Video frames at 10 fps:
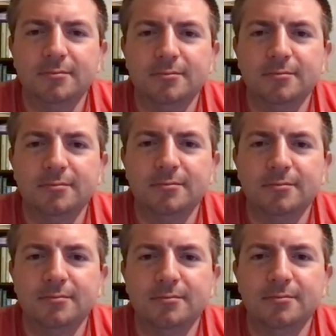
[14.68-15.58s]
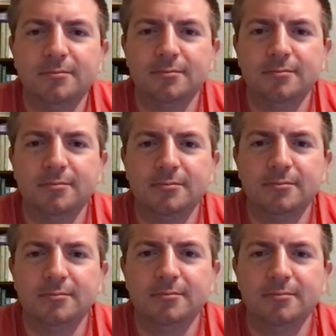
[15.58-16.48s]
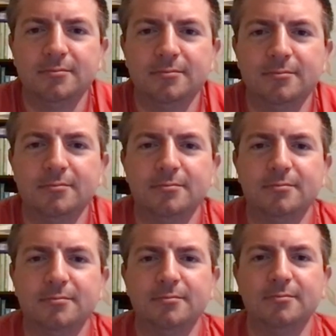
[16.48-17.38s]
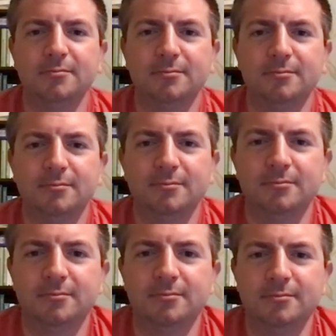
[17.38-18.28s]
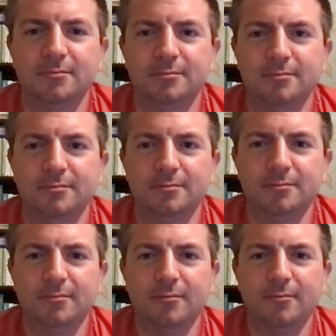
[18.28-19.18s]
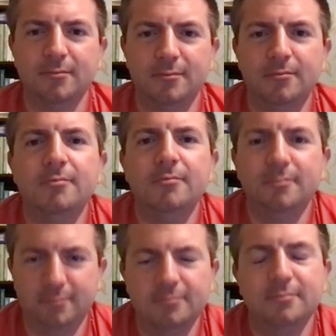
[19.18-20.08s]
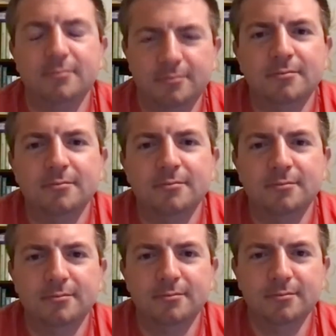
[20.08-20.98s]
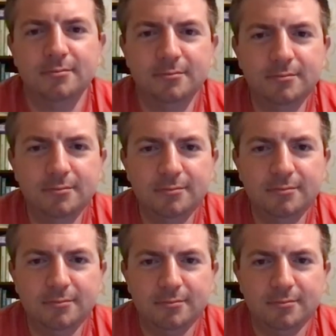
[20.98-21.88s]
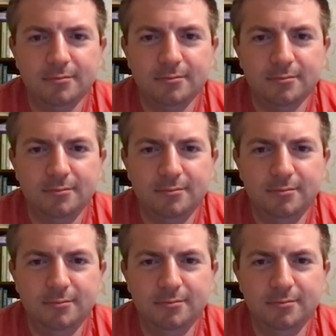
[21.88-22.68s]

(not speaking)